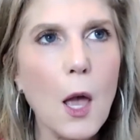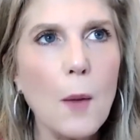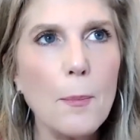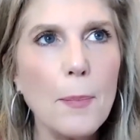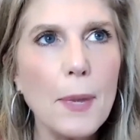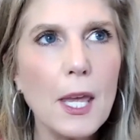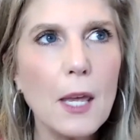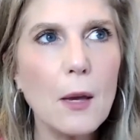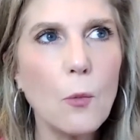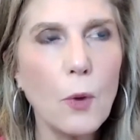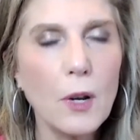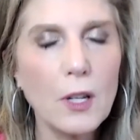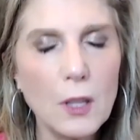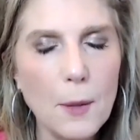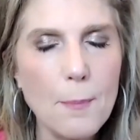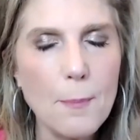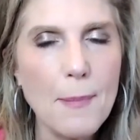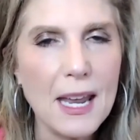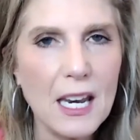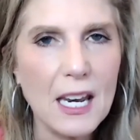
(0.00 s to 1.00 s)
the
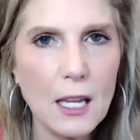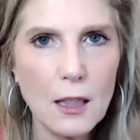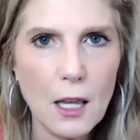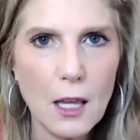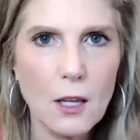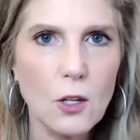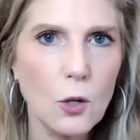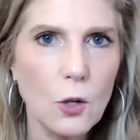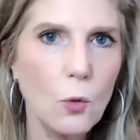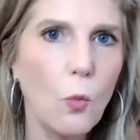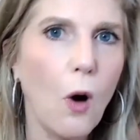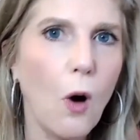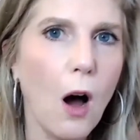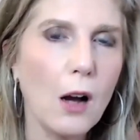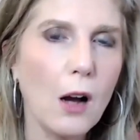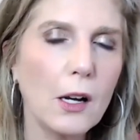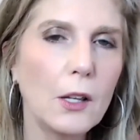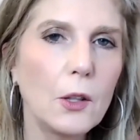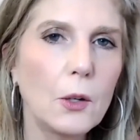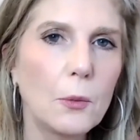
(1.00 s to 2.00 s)
minute that you
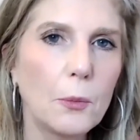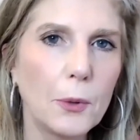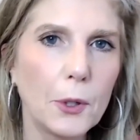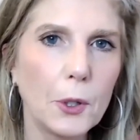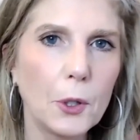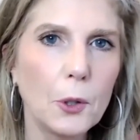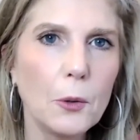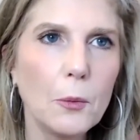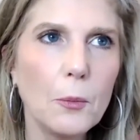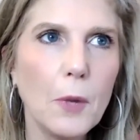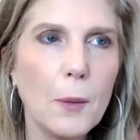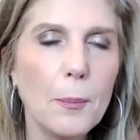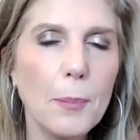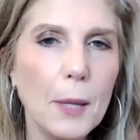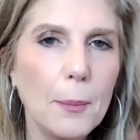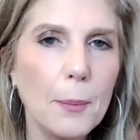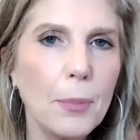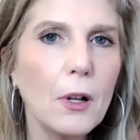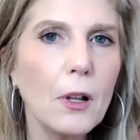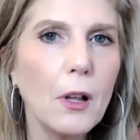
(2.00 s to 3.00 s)
walk in the room,
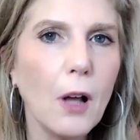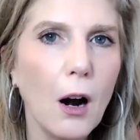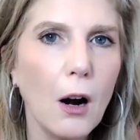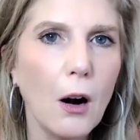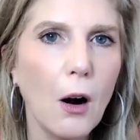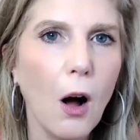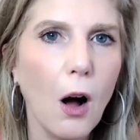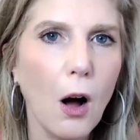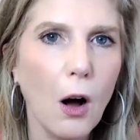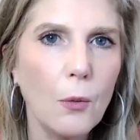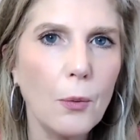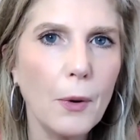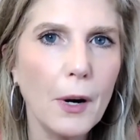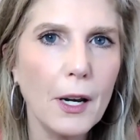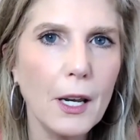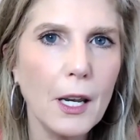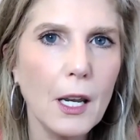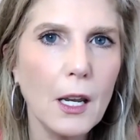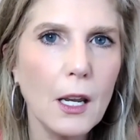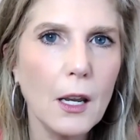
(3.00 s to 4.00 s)
people are
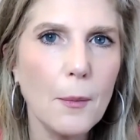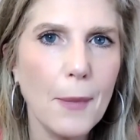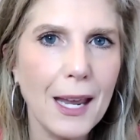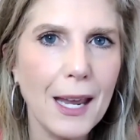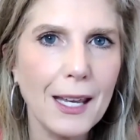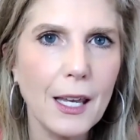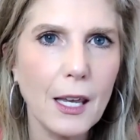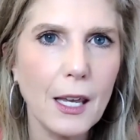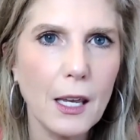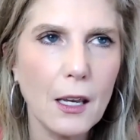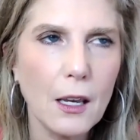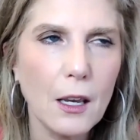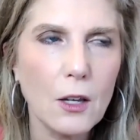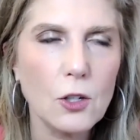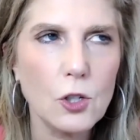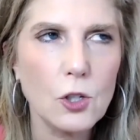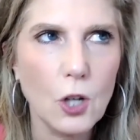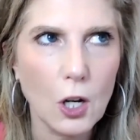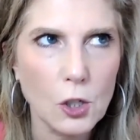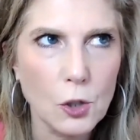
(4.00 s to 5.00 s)
already making
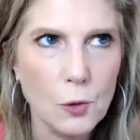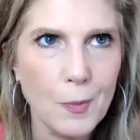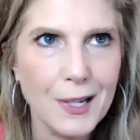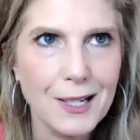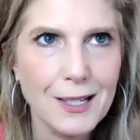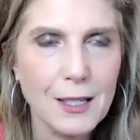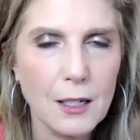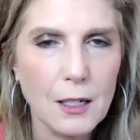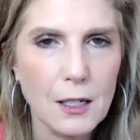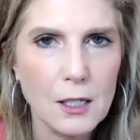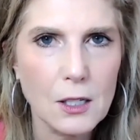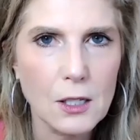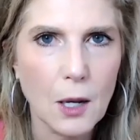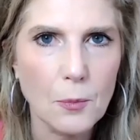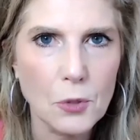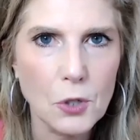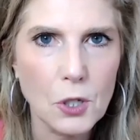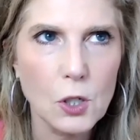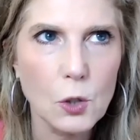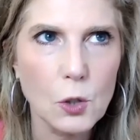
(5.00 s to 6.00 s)
judgments and
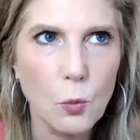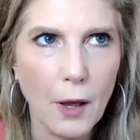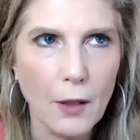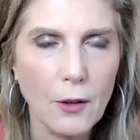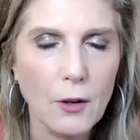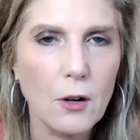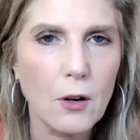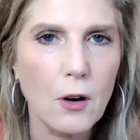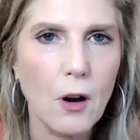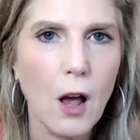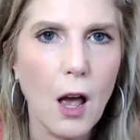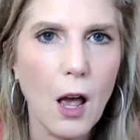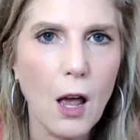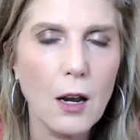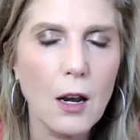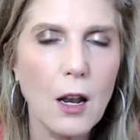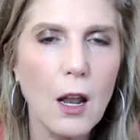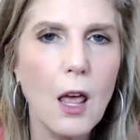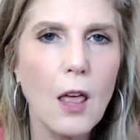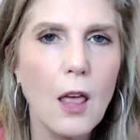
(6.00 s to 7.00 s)
assumptions whether or
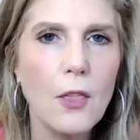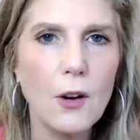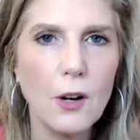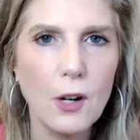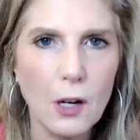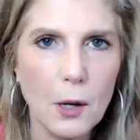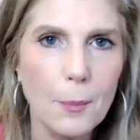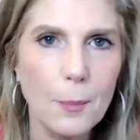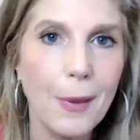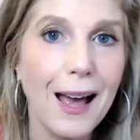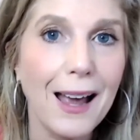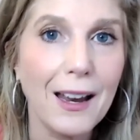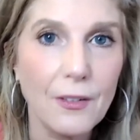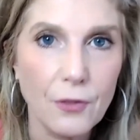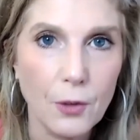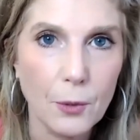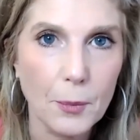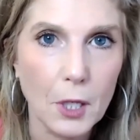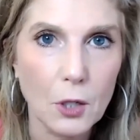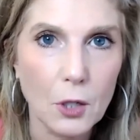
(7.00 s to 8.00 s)
not they're going to buy
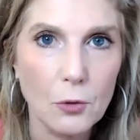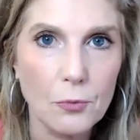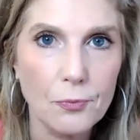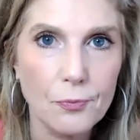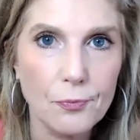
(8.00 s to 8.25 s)
from you.